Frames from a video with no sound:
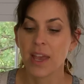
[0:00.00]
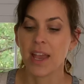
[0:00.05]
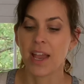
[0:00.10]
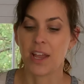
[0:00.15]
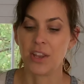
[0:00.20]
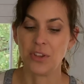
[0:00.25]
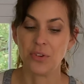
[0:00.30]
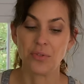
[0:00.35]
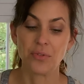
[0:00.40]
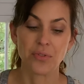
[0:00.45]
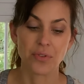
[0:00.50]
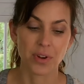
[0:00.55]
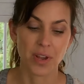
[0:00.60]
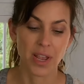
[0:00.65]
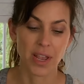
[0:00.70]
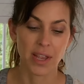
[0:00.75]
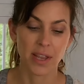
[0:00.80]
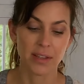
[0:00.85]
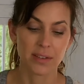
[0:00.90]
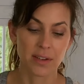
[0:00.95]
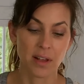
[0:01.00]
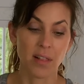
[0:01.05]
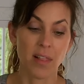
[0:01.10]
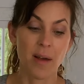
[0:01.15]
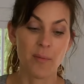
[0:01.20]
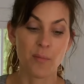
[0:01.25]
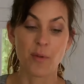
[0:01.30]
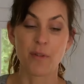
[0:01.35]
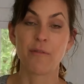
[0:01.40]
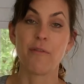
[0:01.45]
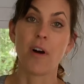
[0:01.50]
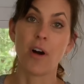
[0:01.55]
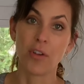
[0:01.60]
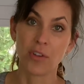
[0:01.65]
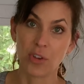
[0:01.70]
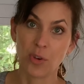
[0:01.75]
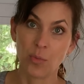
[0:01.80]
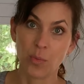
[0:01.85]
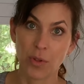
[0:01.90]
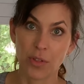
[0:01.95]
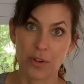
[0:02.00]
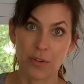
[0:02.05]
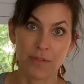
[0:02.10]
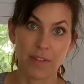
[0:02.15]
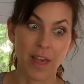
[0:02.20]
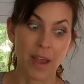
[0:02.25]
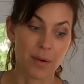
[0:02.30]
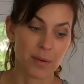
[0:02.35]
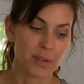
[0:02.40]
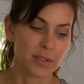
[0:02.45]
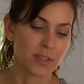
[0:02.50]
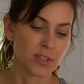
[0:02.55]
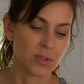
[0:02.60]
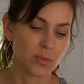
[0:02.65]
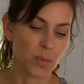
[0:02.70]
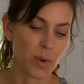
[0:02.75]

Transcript: and you create a lot more volume with your flowers as